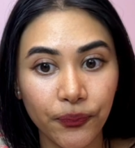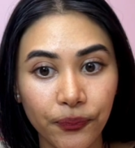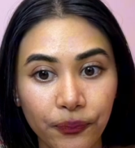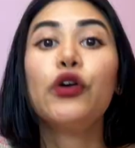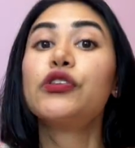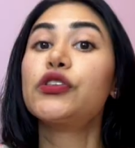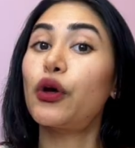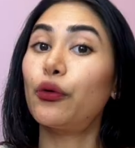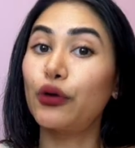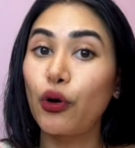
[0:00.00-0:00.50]

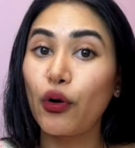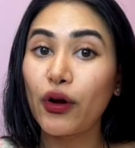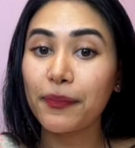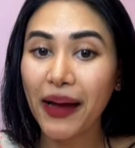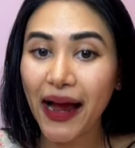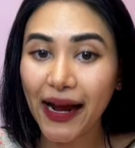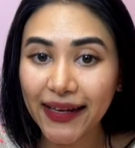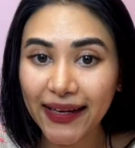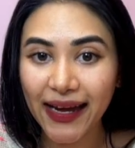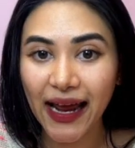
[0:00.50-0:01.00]
So going
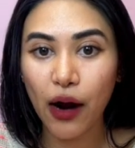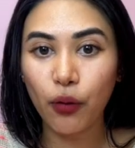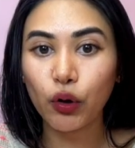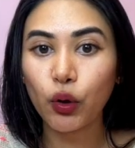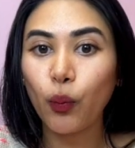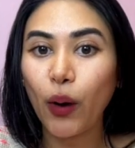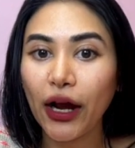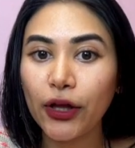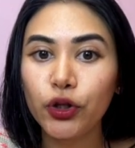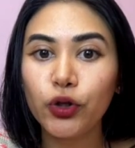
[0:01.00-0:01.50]
back in our
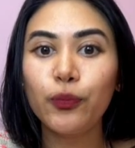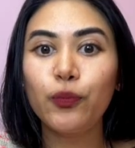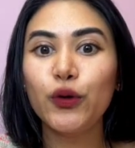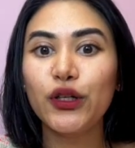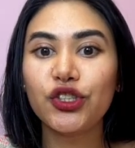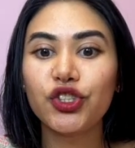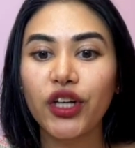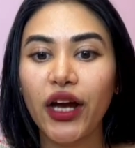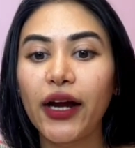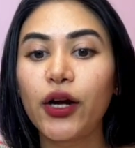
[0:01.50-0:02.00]
while loop, we
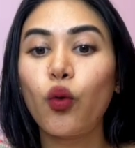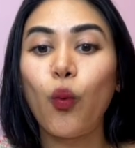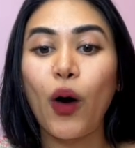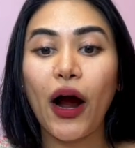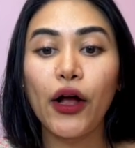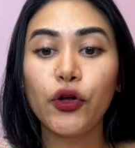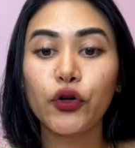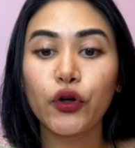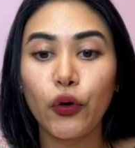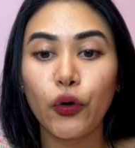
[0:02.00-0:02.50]
check
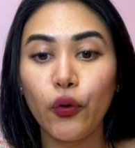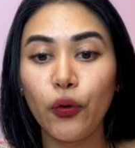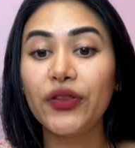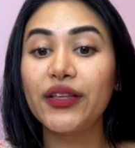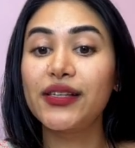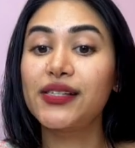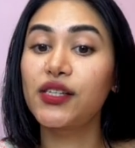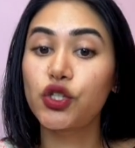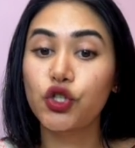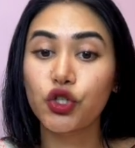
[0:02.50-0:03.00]
while goal.
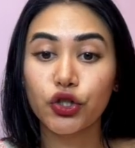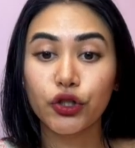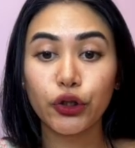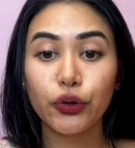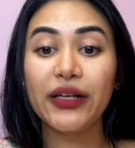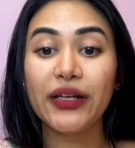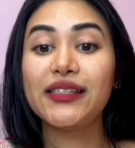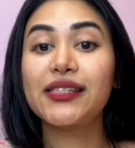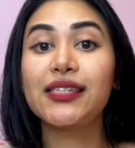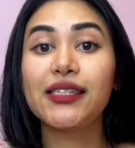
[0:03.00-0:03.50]
This is true,
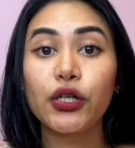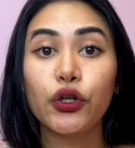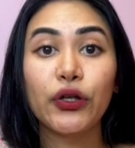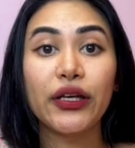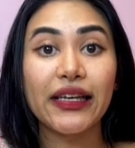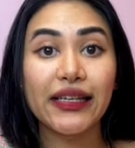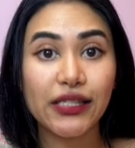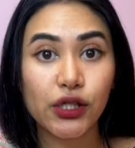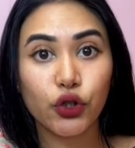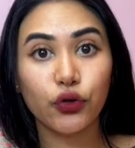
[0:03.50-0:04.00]
it still
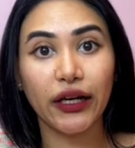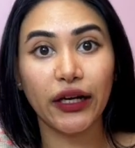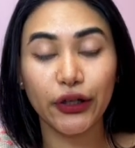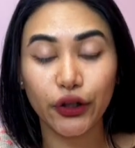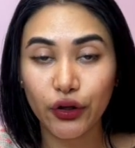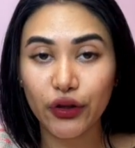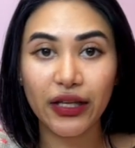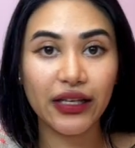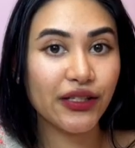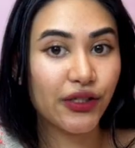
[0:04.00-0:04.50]
is
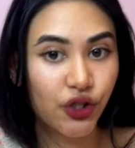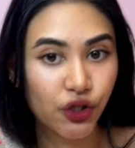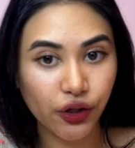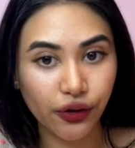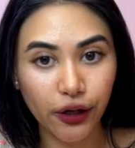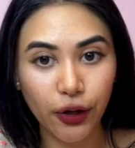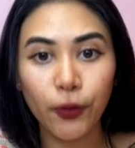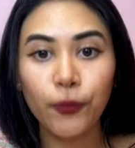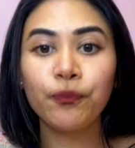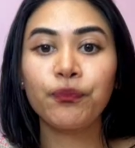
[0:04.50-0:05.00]
greater than
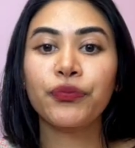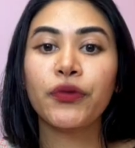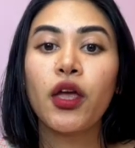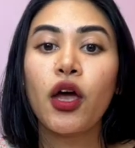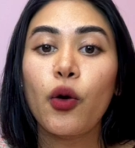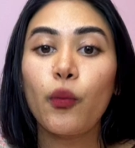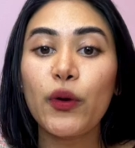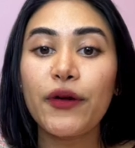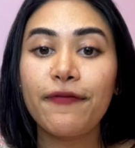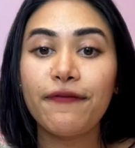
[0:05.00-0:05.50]
0.
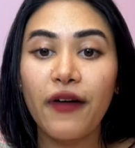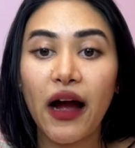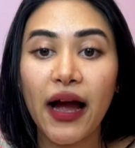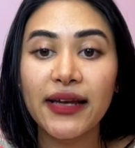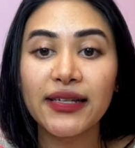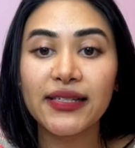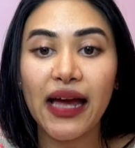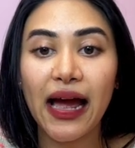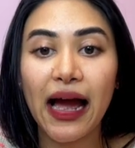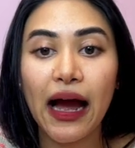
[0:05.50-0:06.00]
We
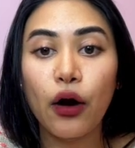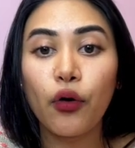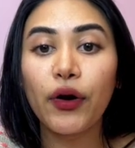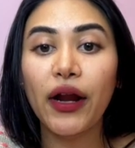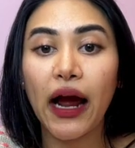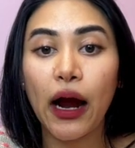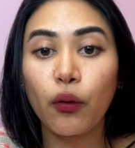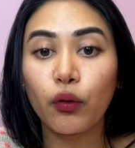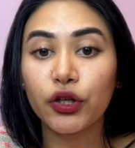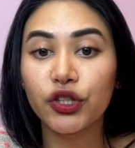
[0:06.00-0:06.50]
find out
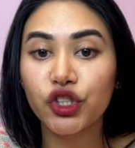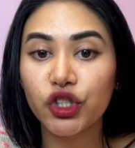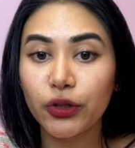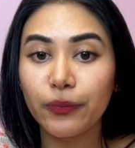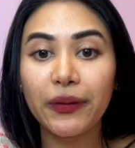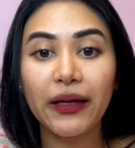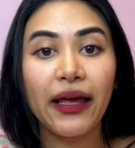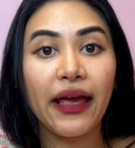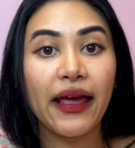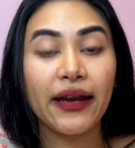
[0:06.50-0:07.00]
our G
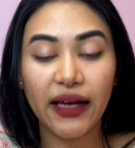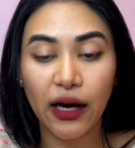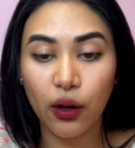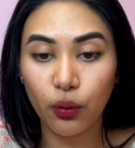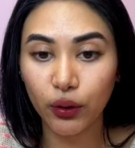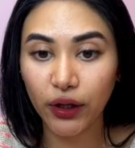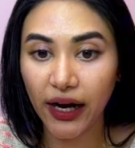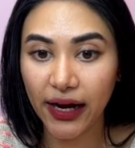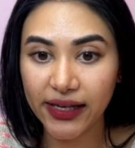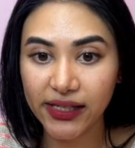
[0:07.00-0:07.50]
bit and
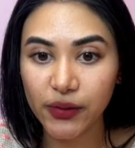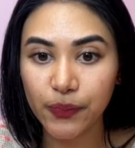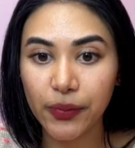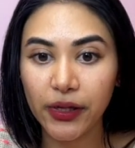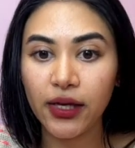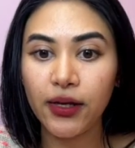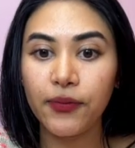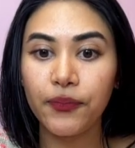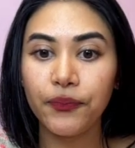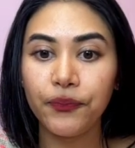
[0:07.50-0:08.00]
our S
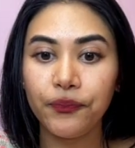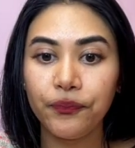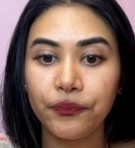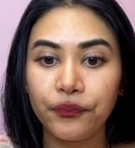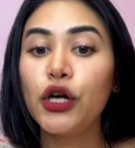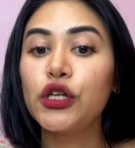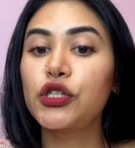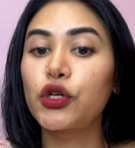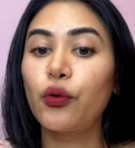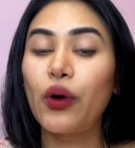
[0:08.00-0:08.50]
bit.
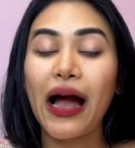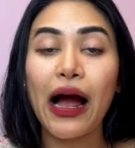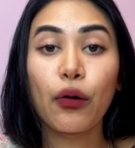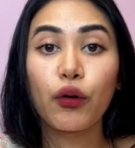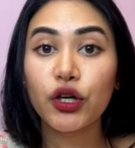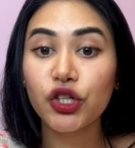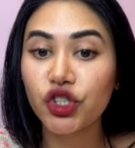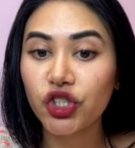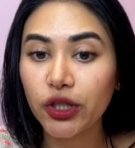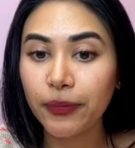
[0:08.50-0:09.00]
So
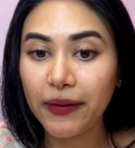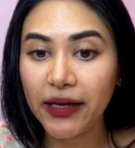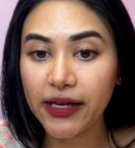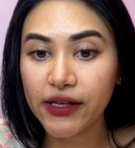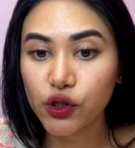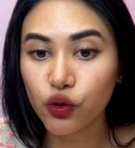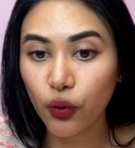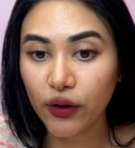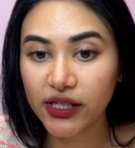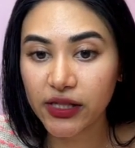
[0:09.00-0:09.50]
our G bit
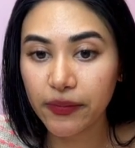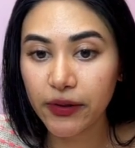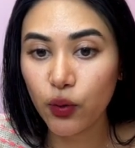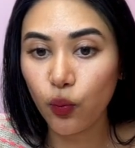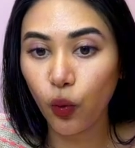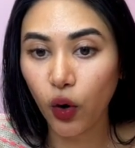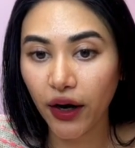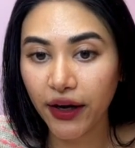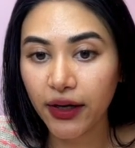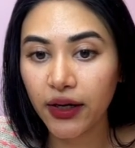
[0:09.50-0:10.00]
is going to be
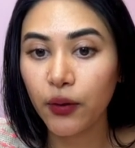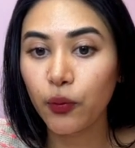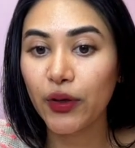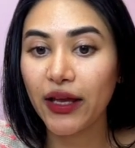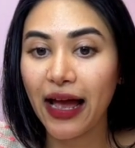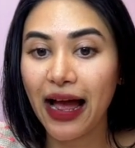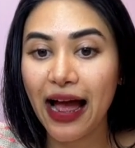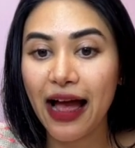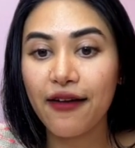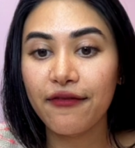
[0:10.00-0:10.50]
1. We
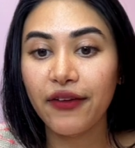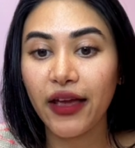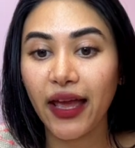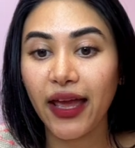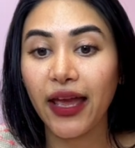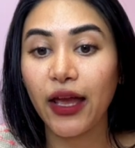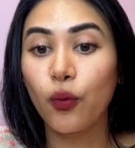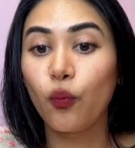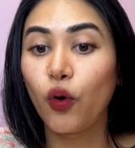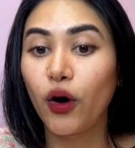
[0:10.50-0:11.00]
have
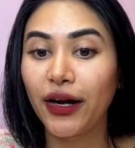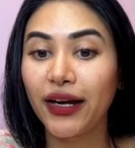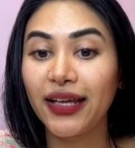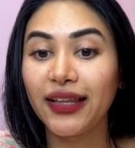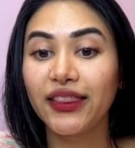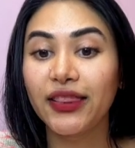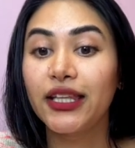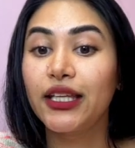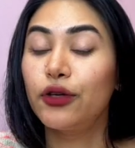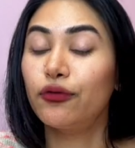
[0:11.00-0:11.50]
a 1
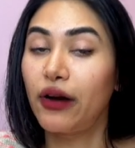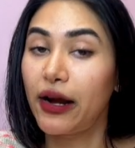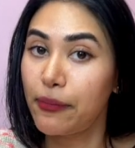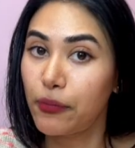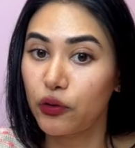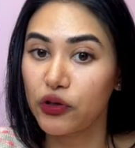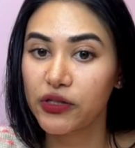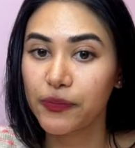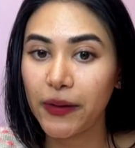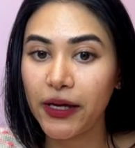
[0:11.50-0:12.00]
in the
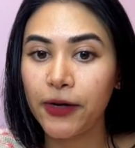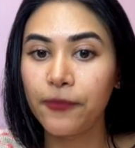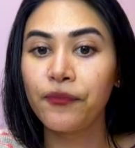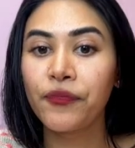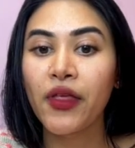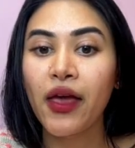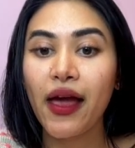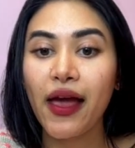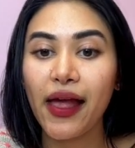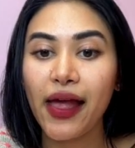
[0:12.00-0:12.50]
rightmost bit,
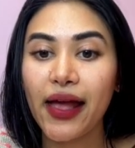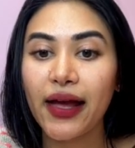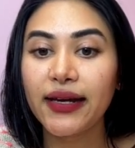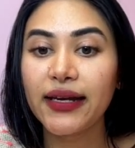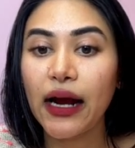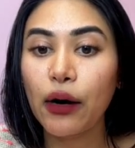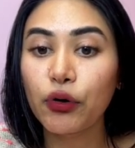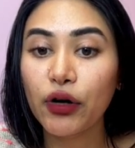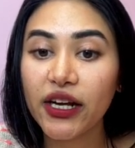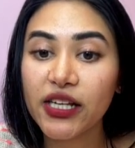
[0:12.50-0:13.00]
and
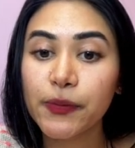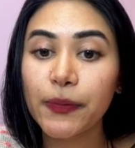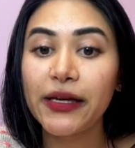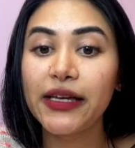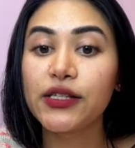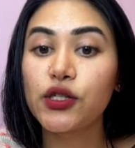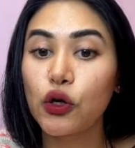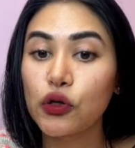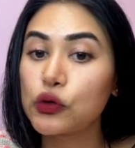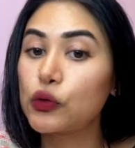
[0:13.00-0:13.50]
our S bit
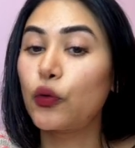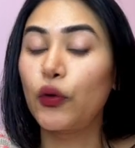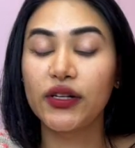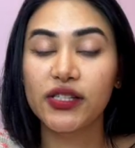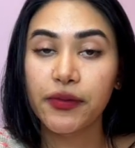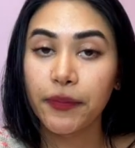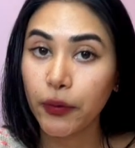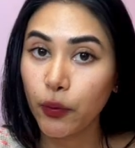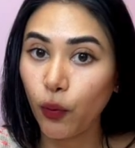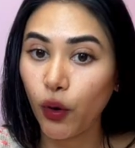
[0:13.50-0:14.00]
is also going
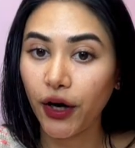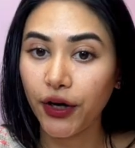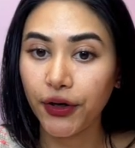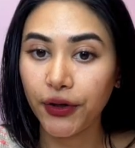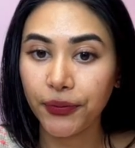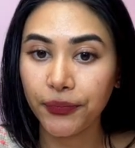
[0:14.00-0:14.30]
to be 1.